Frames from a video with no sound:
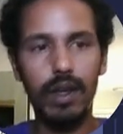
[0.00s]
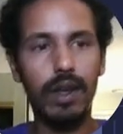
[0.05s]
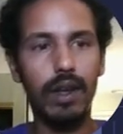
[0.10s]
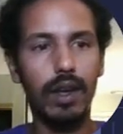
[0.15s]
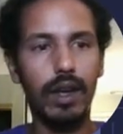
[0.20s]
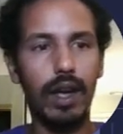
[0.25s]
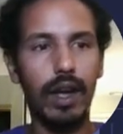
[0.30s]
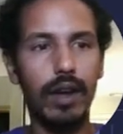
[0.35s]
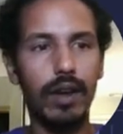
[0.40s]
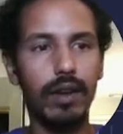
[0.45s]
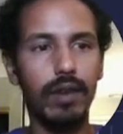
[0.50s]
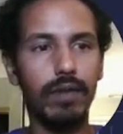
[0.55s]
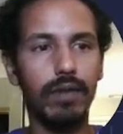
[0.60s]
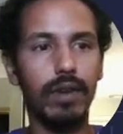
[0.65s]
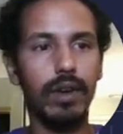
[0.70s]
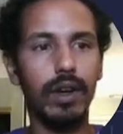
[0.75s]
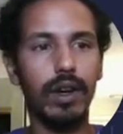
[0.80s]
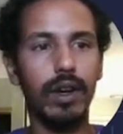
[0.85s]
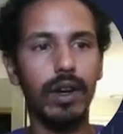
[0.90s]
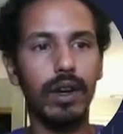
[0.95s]
kind of
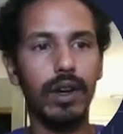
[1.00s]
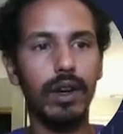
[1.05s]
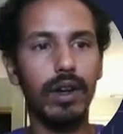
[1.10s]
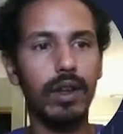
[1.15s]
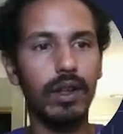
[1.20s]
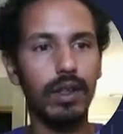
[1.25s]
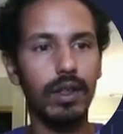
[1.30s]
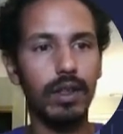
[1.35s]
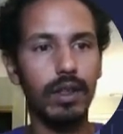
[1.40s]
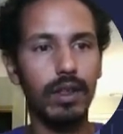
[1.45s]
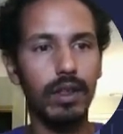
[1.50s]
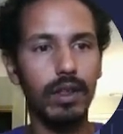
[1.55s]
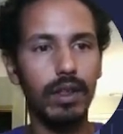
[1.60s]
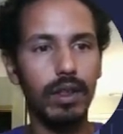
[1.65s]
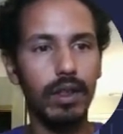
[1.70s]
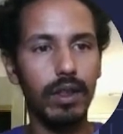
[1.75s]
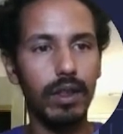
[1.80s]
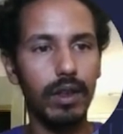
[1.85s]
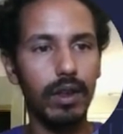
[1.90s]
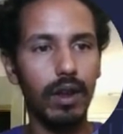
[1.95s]

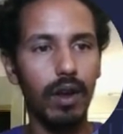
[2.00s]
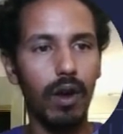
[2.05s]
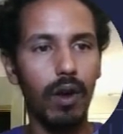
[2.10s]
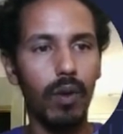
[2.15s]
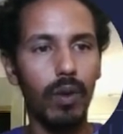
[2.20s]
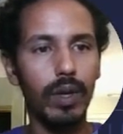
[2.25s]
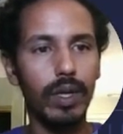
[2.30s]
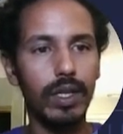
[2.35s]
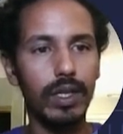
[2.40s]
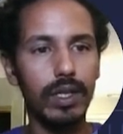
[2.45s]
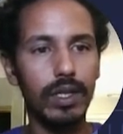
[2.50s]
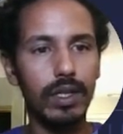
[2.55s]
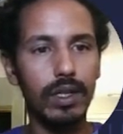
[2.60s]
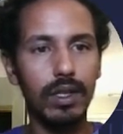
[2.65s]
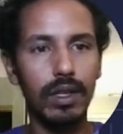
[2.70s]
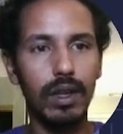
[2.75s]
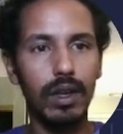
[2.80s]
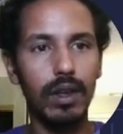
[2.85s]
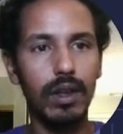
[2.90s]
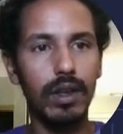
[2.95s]
always
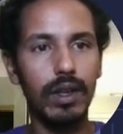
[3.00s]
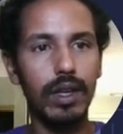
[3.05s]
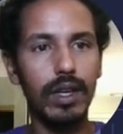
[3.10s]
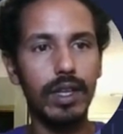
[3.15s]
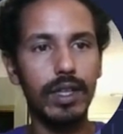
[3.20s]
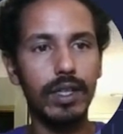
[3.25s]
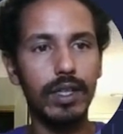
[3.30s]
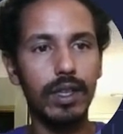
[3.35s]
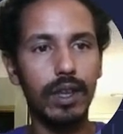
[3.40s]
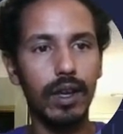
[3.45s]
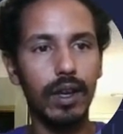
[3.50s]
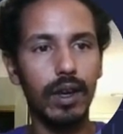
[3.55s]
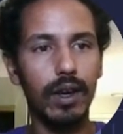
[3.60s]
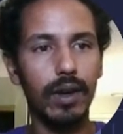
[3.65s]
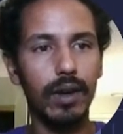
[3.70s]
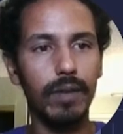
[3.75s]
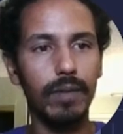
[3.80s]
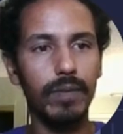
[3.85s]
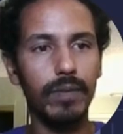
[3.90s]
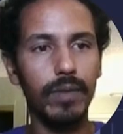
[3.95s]
that he's
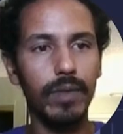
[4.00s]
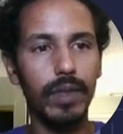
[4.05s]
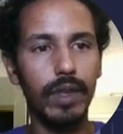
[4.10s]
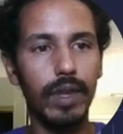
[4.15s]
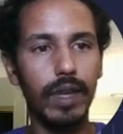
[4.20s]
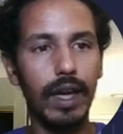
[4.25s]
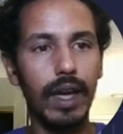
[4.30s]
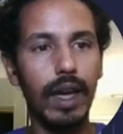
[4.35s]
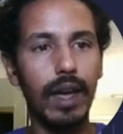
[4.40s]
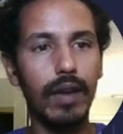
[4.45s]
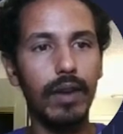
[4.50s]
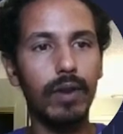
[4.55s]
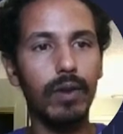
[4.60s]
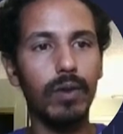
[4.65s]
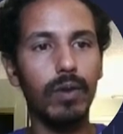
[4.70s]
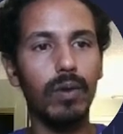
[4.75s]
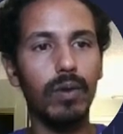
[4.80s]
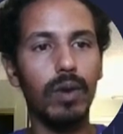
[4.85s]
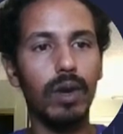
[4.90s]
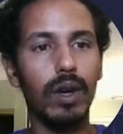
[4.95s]
the guy
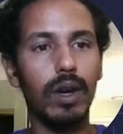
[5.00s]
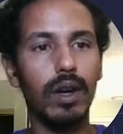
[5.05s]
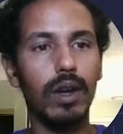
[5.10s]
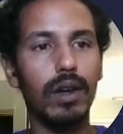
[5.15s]
who